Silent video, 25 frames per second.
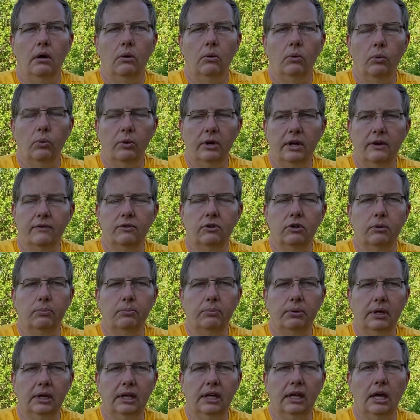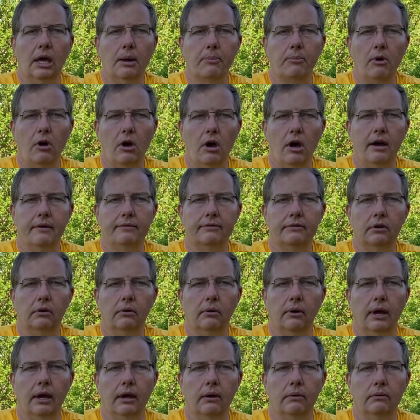whatever you're picking up off the
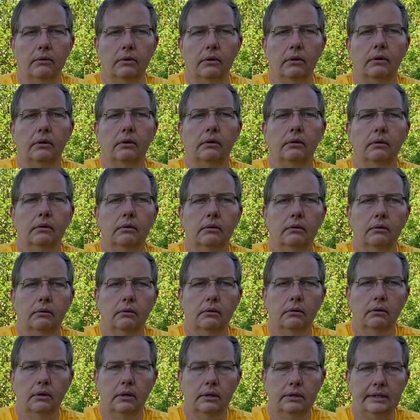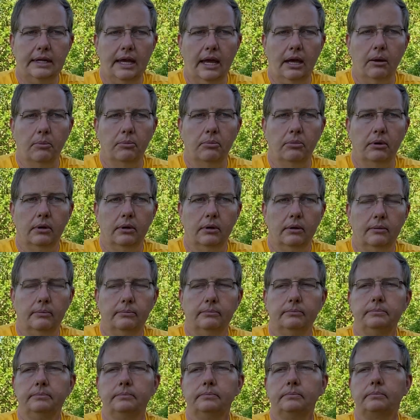ground damp.
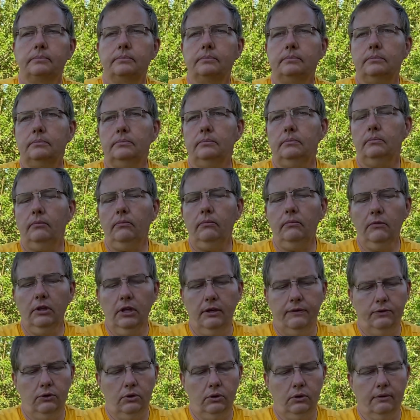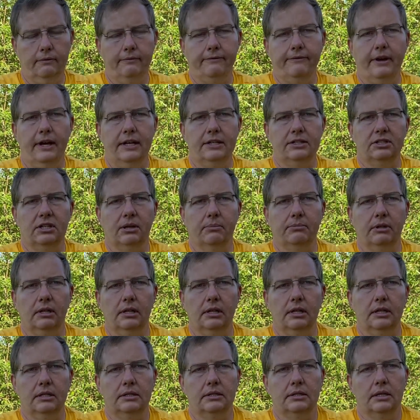If you can find something
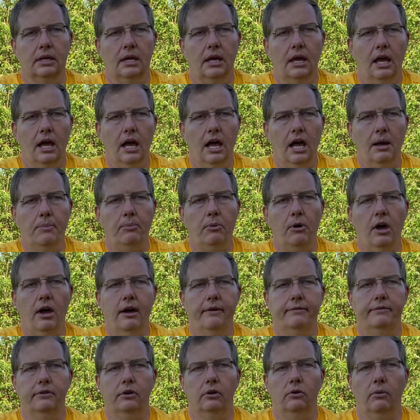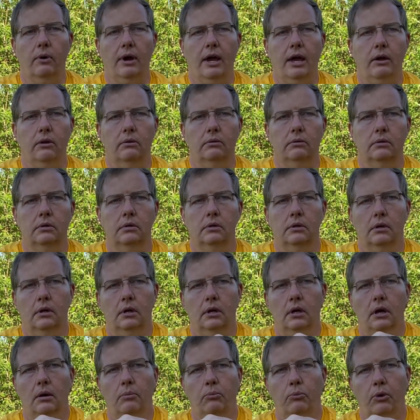that's up off the ground,
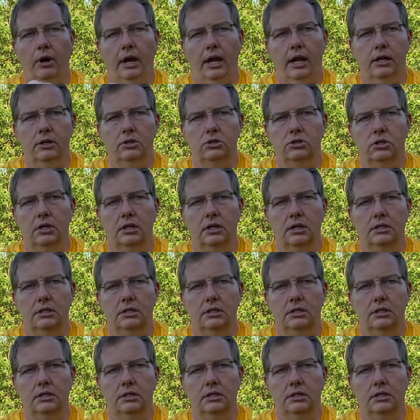a branch that